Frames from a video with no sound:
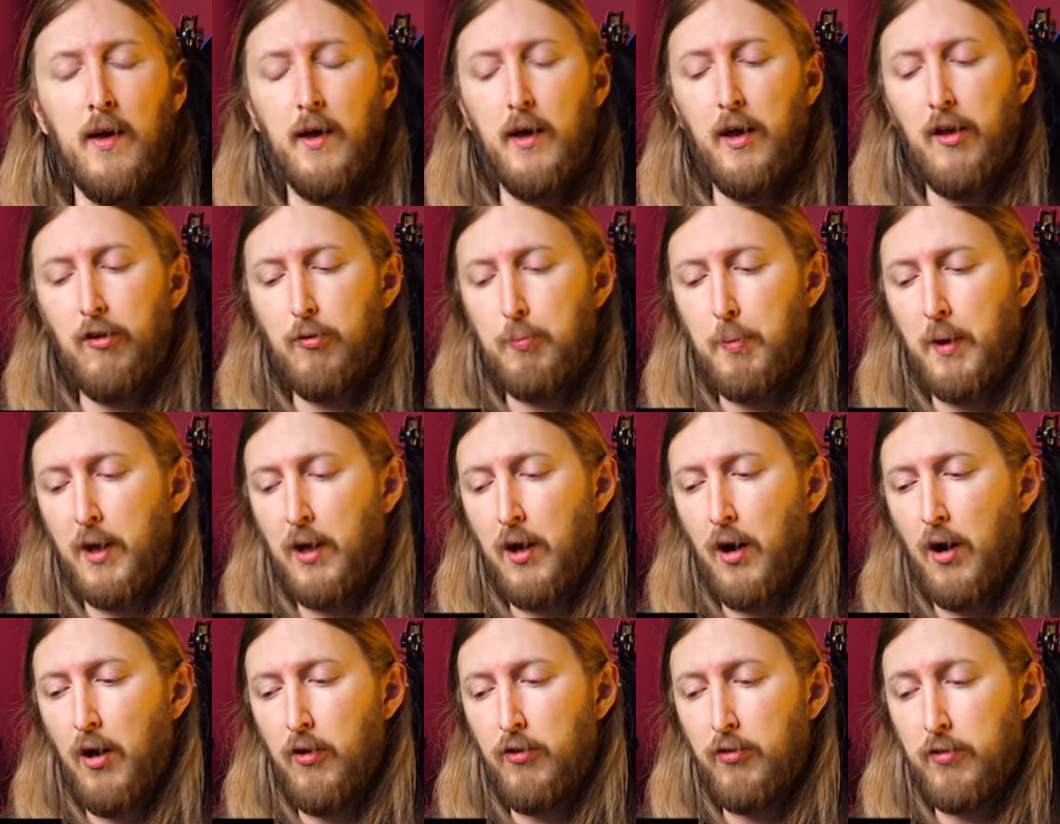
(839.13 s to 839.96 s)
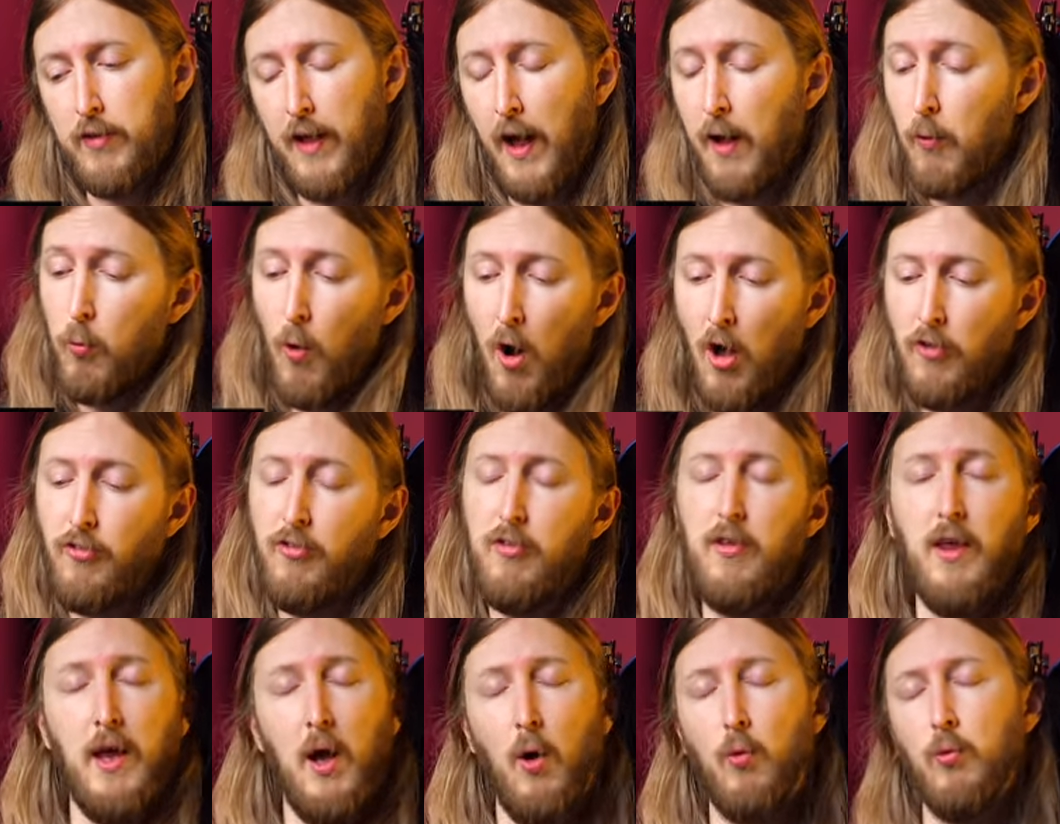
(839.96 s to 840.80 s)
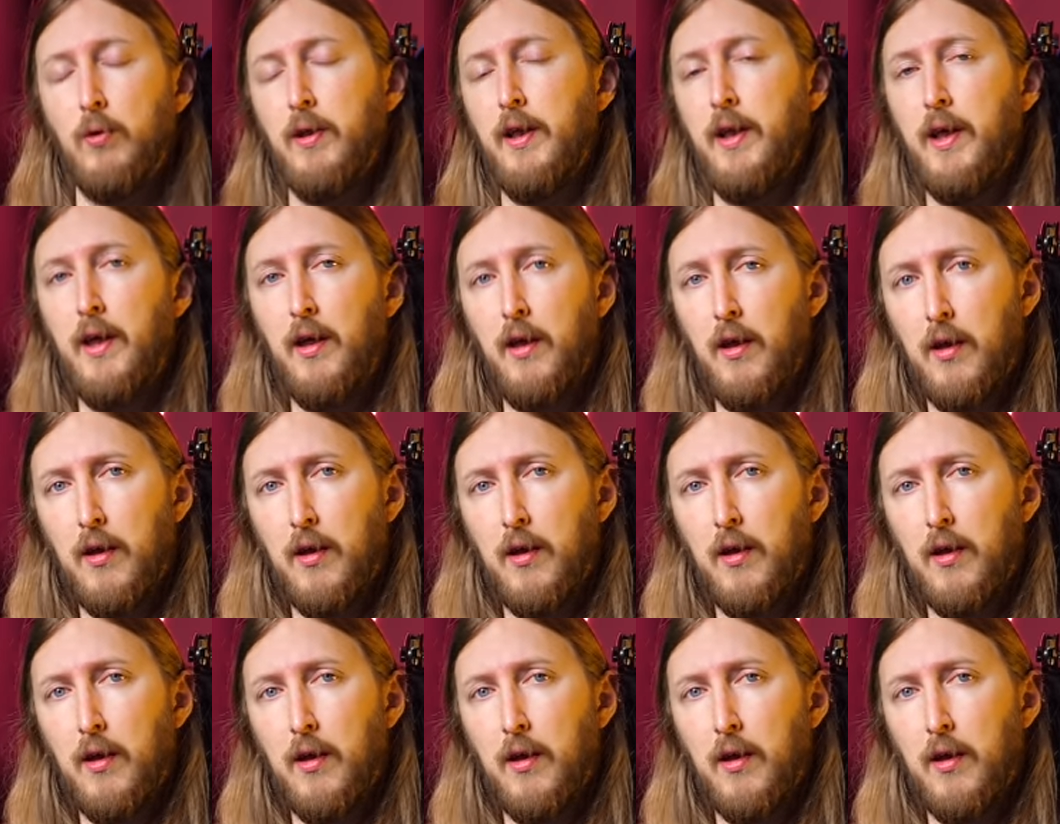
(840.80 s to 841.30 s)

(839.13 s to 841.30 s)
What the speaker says: is because that was the only